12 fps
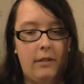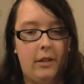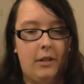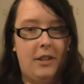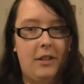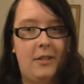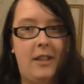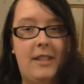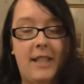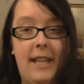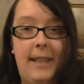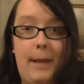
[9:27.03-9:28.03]
if you're used to
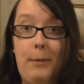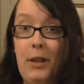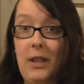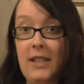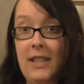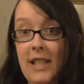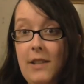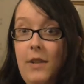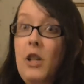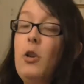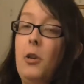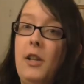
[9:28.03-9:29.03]
seeing them on the
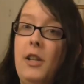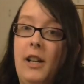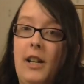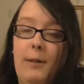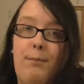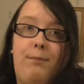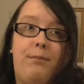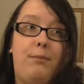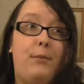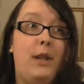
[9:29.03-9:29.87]
TV all the time,